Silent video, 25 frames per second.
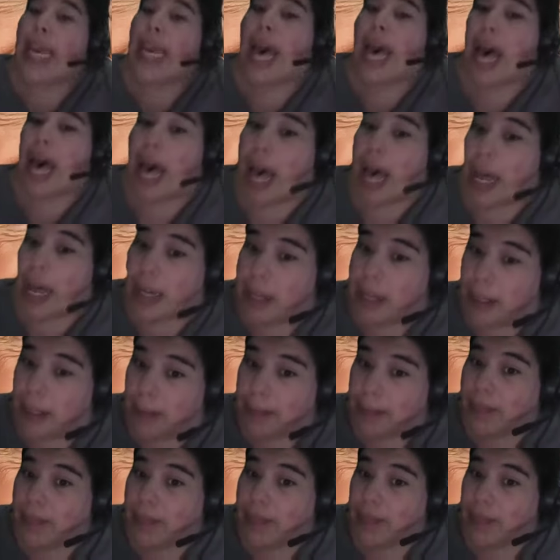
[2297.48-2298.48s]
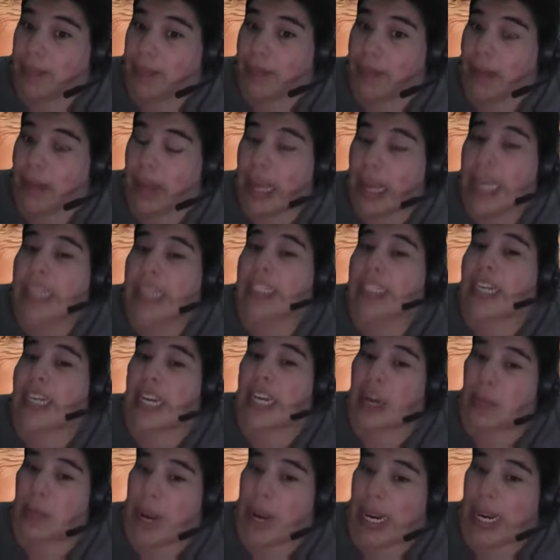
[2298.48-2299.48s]
God.
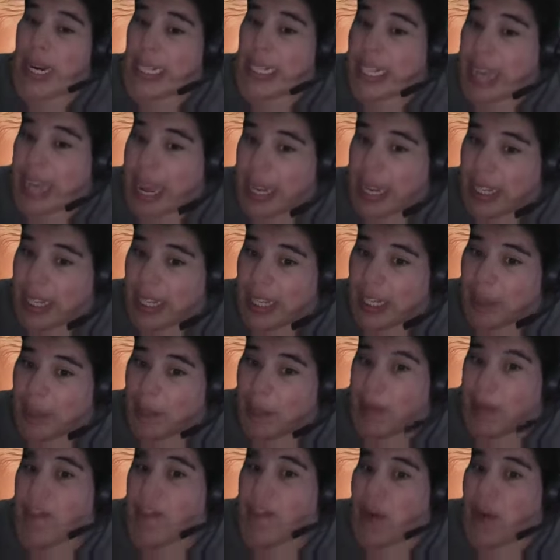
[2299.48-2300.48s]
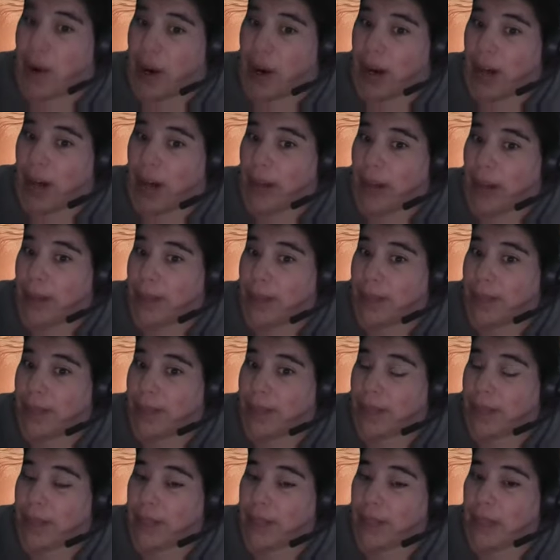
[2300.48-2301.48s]
Didn't we discuss this before?
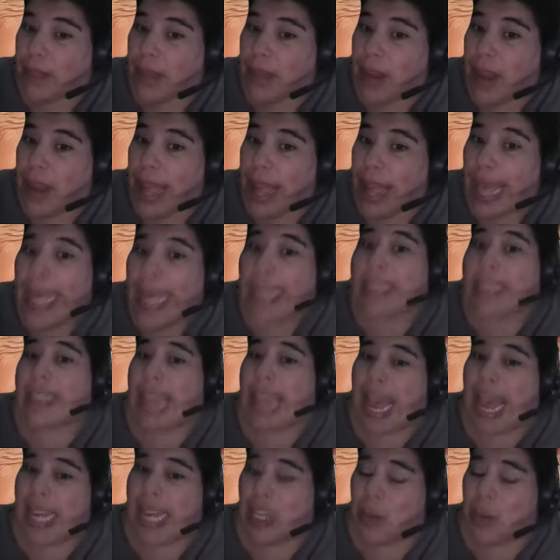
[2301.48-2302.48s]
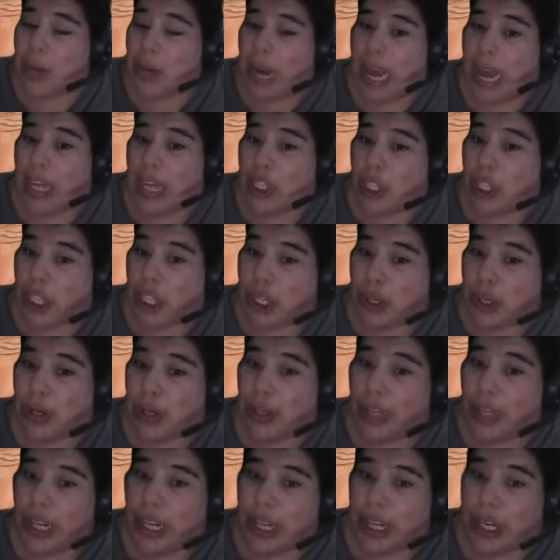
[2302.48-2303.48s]
That's when I
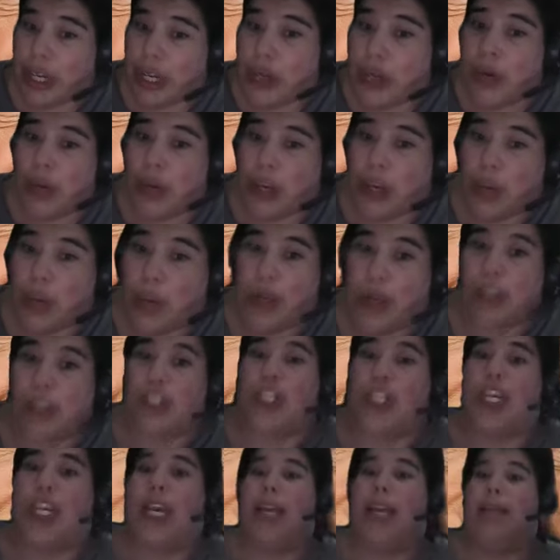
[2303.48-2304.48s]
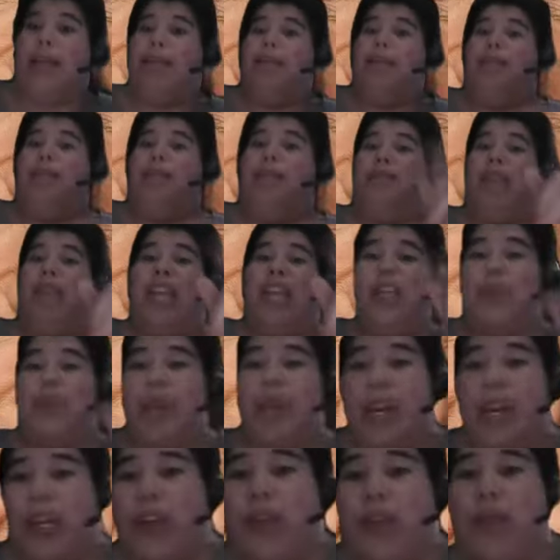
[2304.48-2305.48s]
truly knew you weren't shit. That's
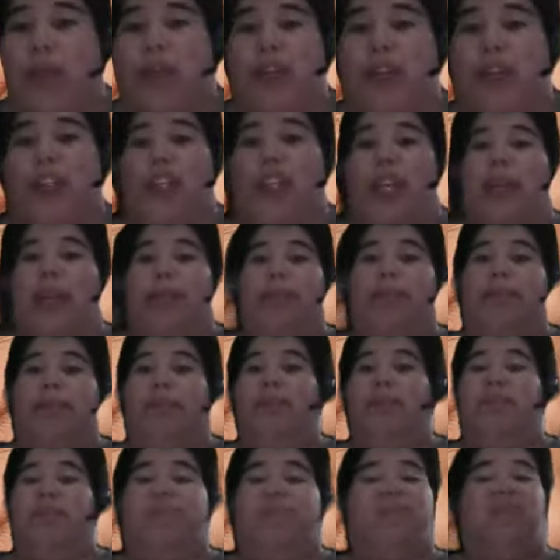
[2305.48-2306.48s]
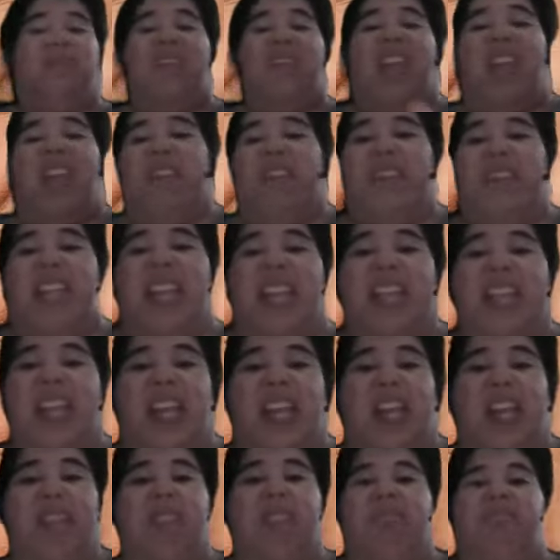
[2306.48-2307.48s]
when I knew you weren't shit. I was like,
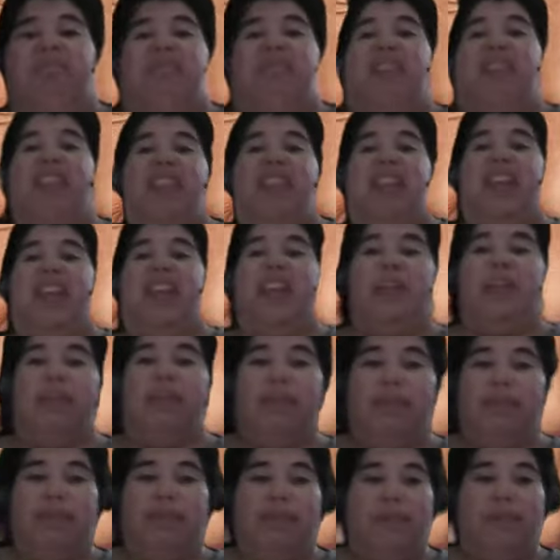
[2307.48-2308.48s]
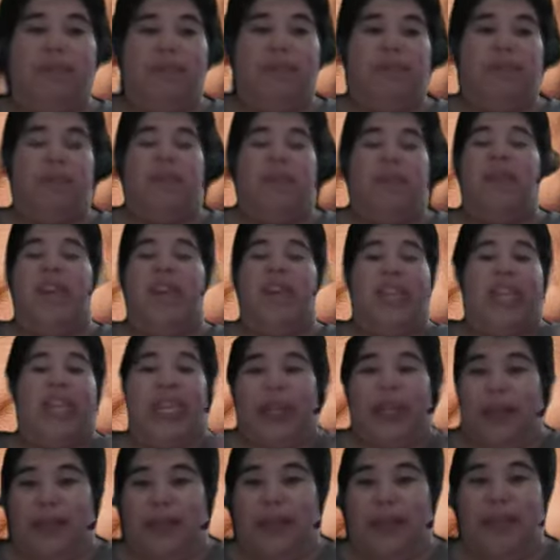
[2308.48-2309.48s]
nah, no, nah, thank you. Fuck
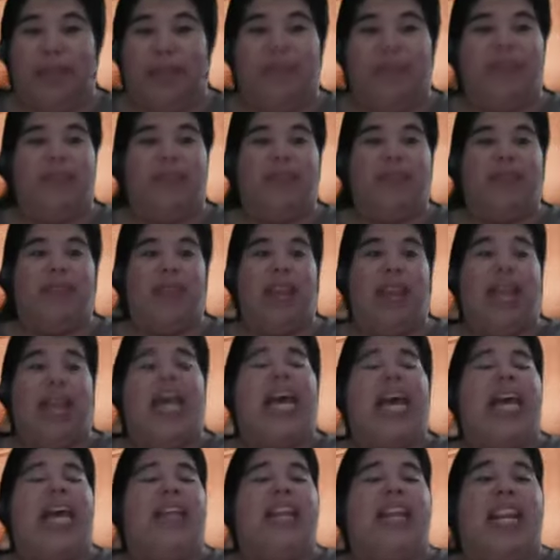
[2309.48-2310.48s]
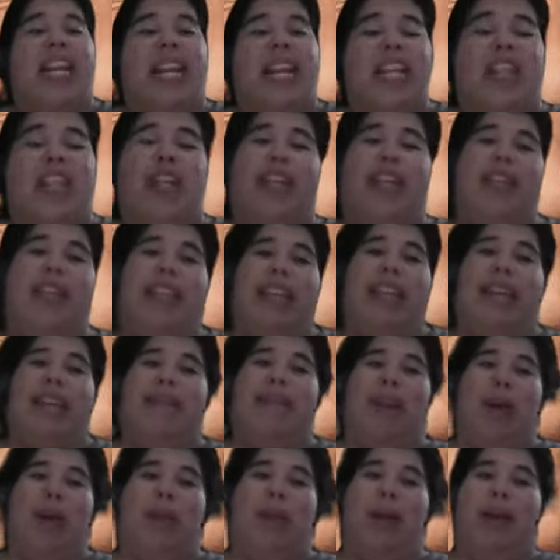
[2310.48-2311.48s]
you. And then he took Steve
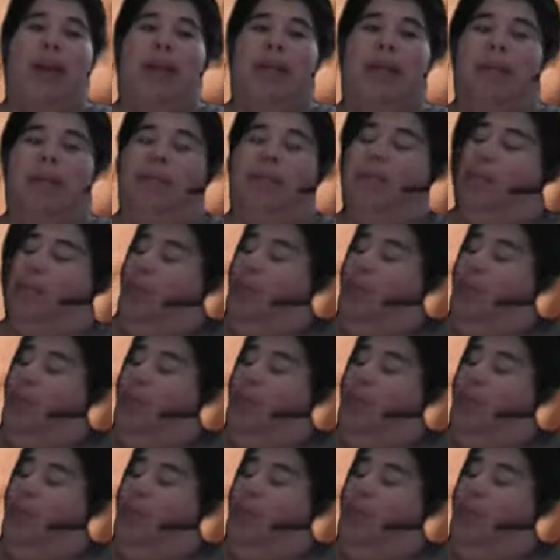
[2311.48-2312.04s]
Irwin.